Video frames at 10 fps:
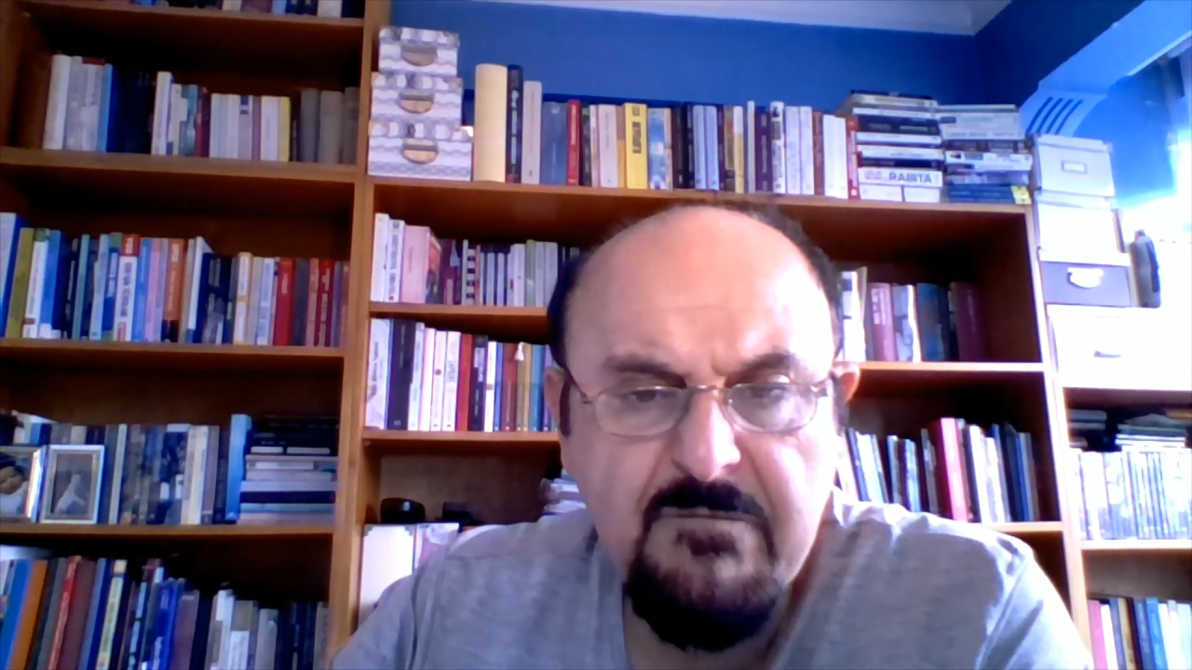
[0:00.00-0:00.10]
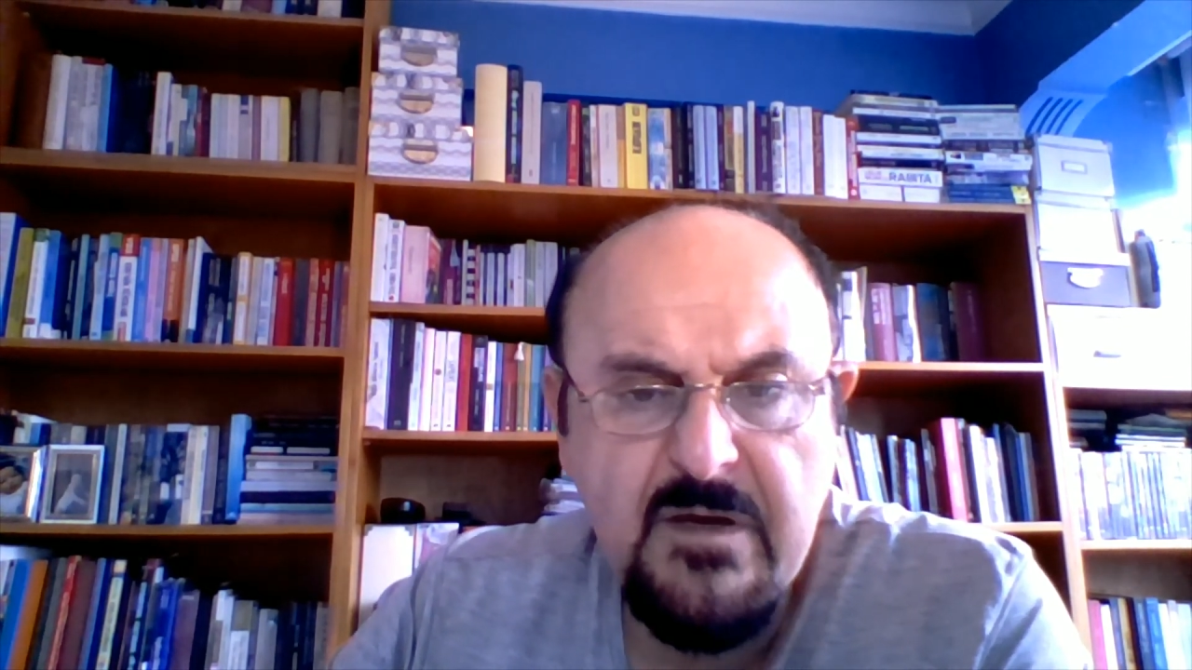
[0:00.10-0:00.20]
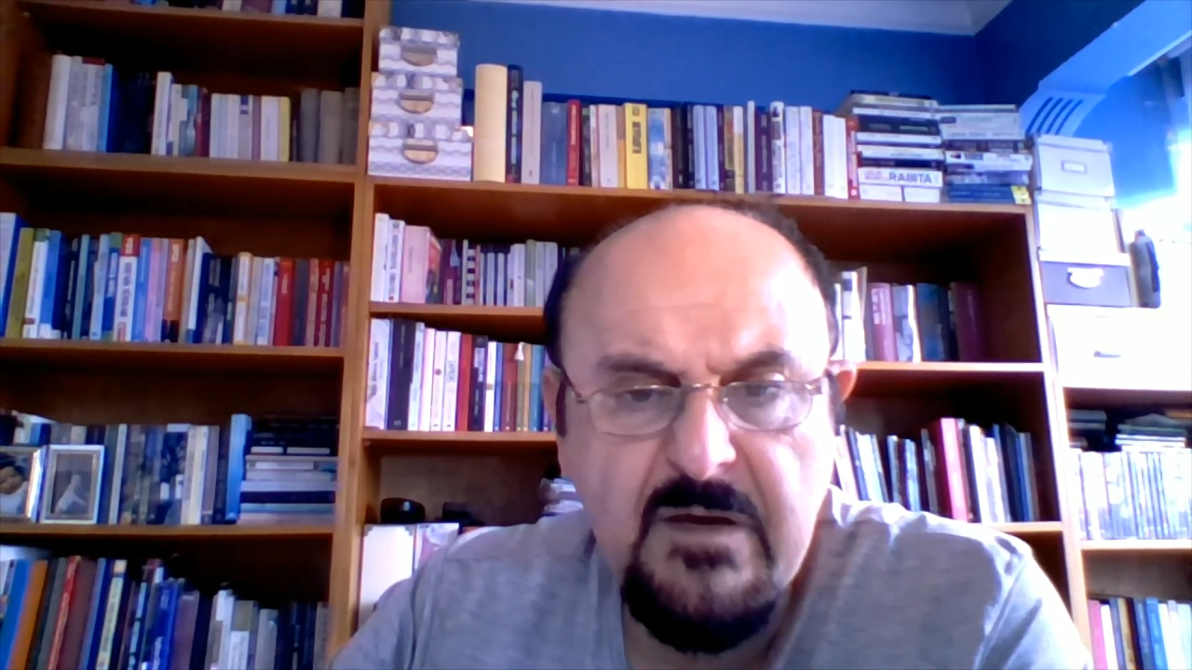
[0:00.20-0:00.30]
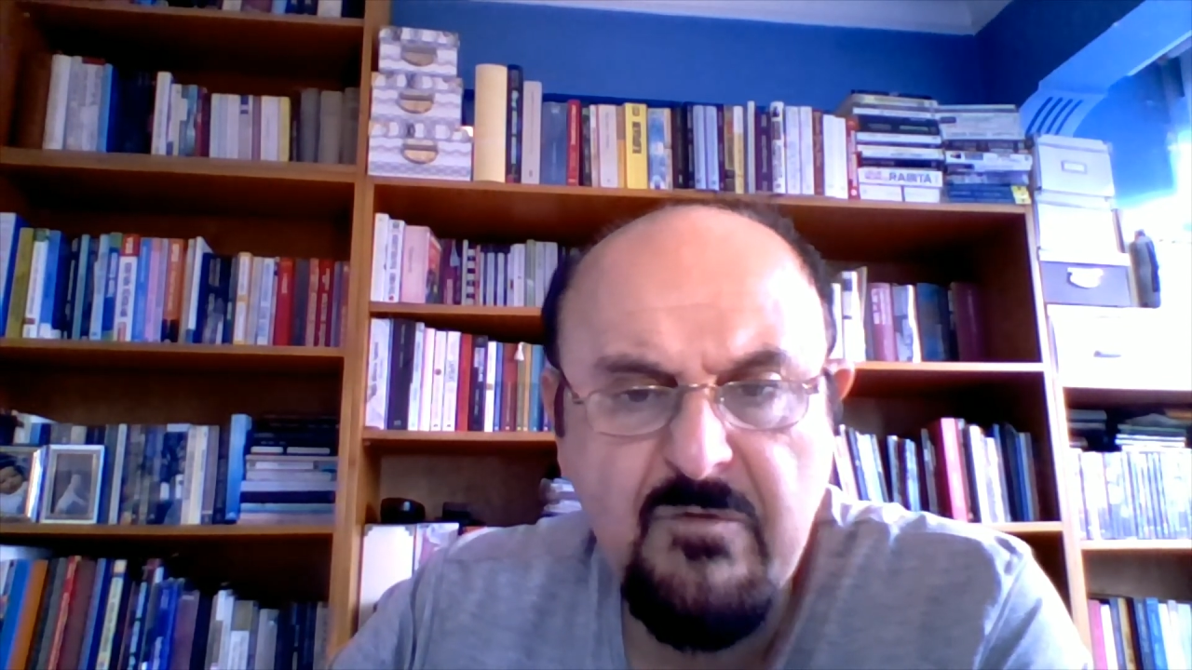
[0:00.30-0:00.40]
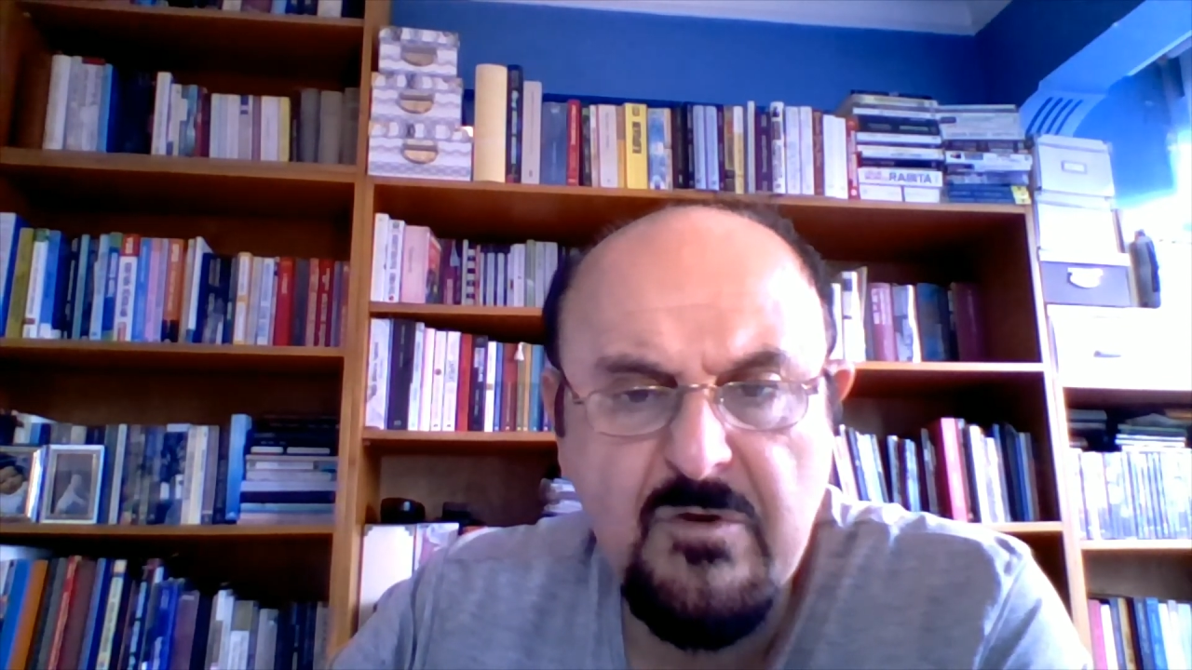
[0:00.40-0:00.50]

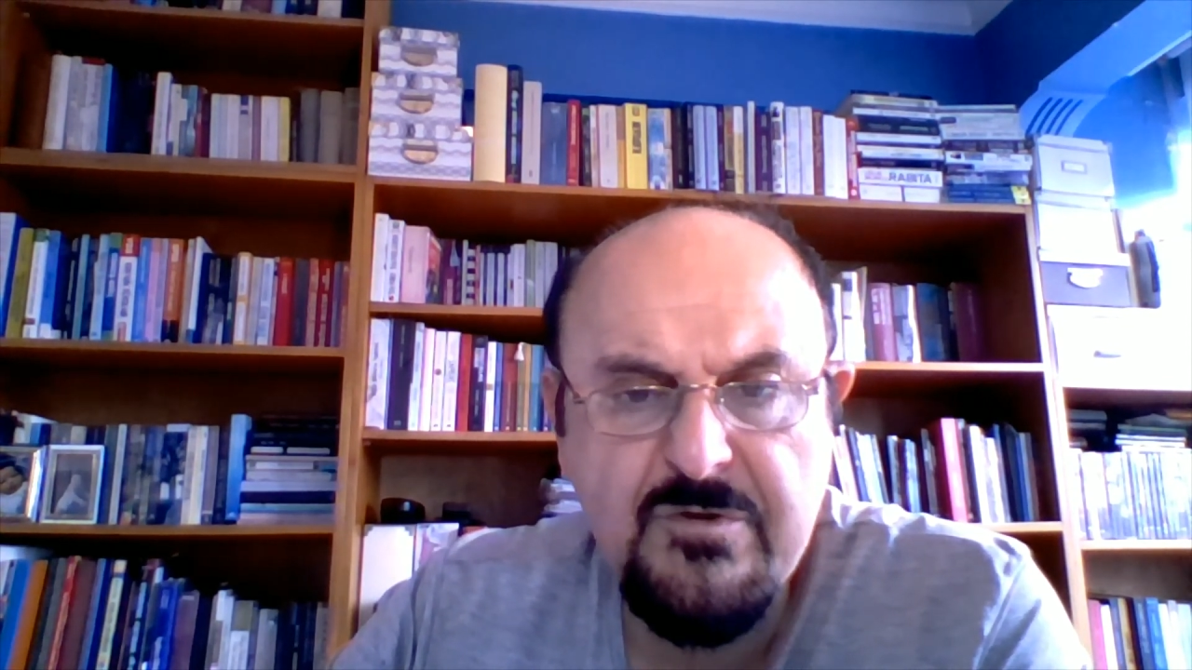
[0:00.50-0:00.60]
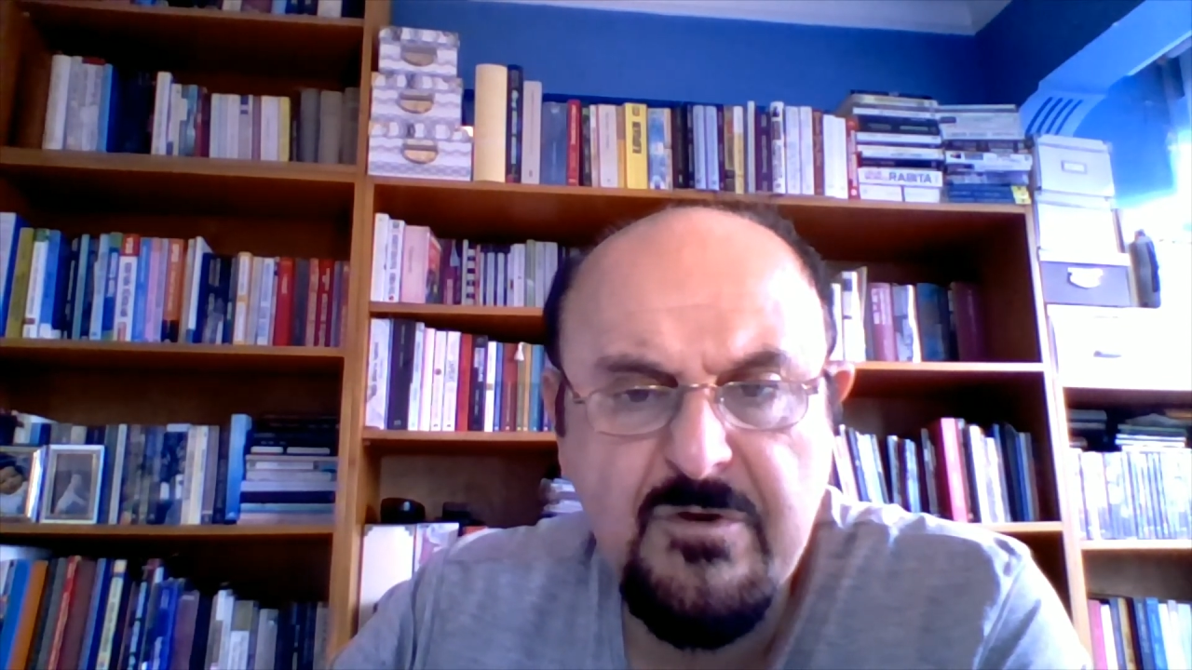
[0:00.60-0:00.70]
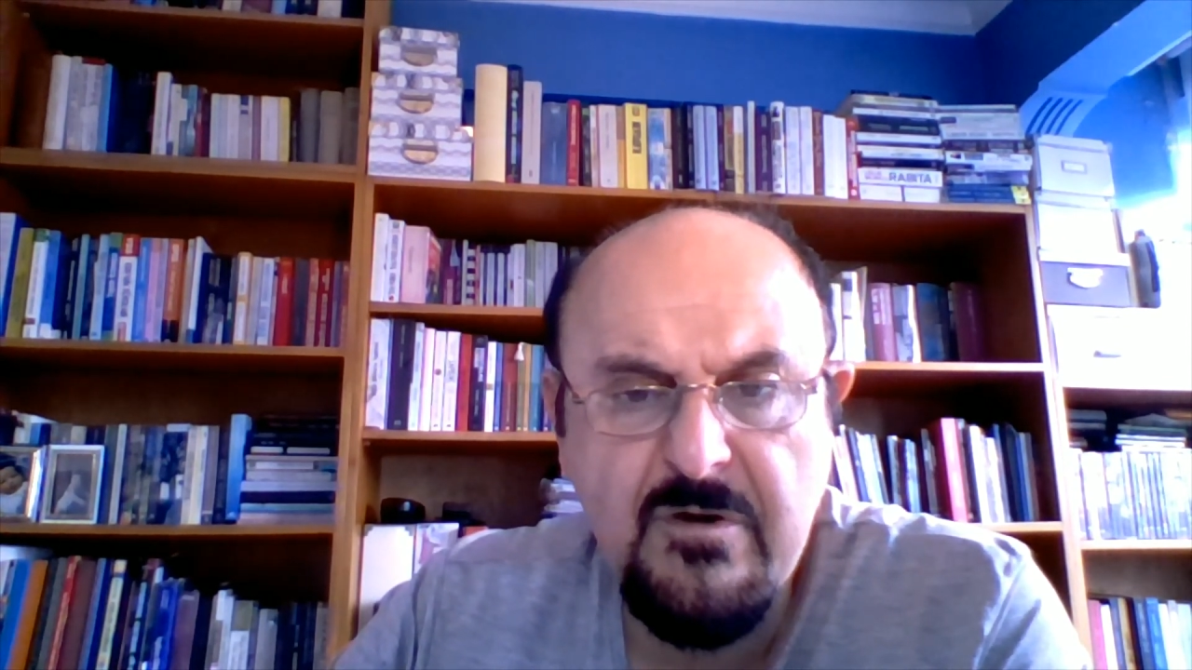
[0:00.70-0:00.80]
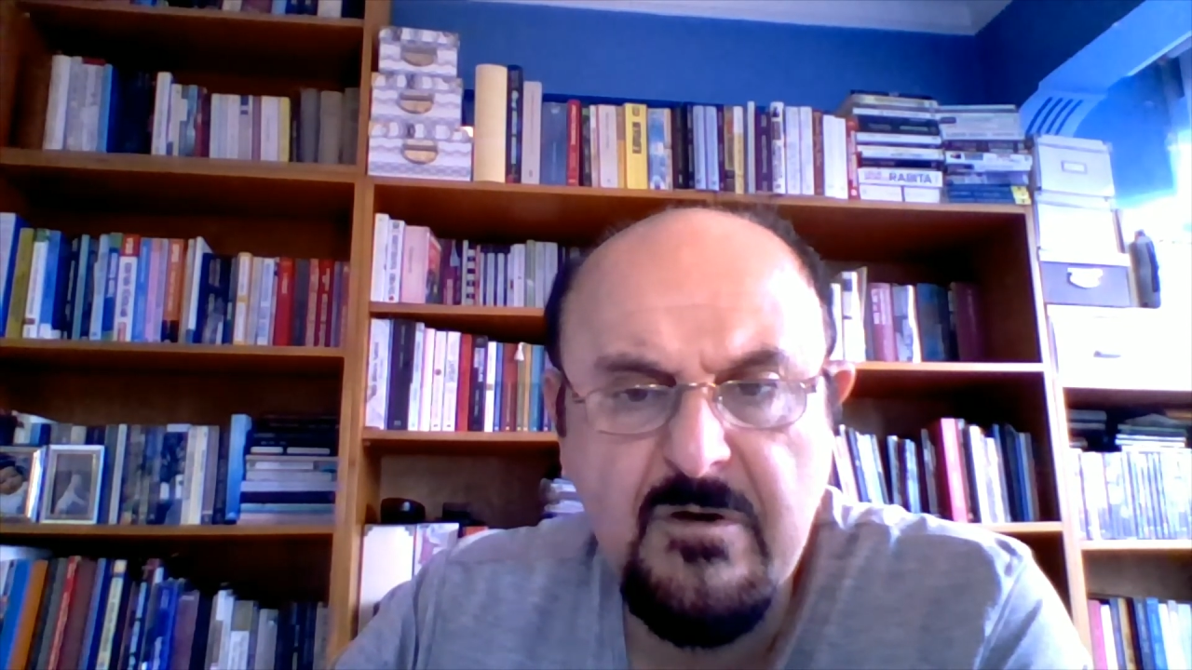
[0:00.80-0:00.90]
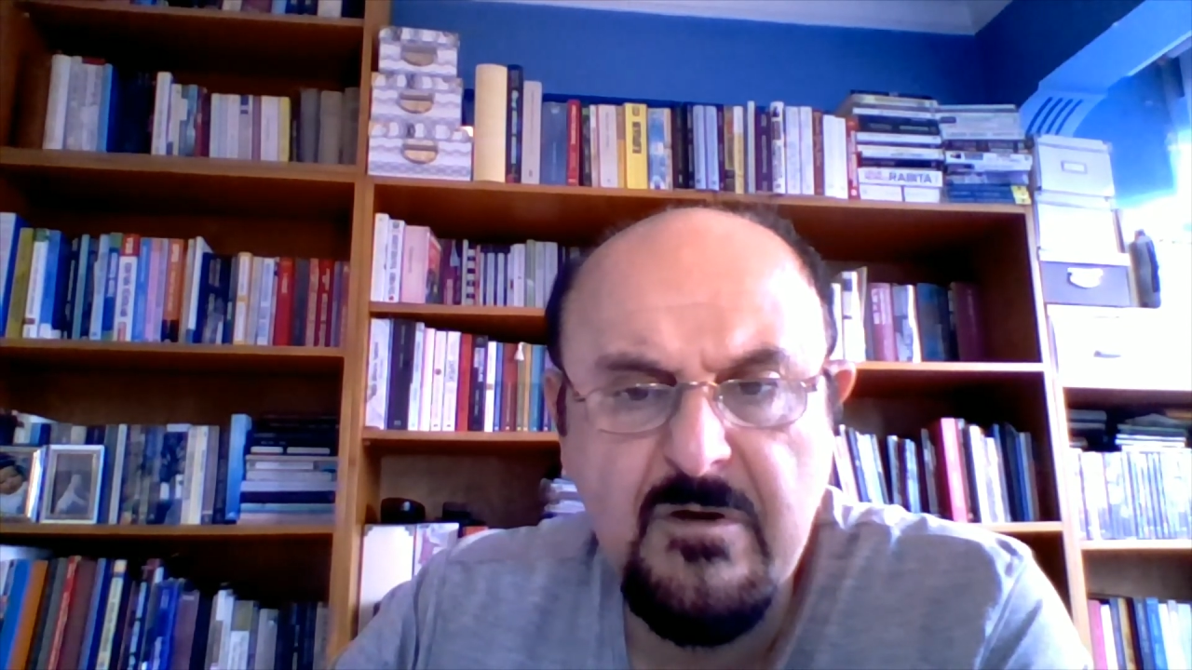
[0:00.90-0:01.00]
have also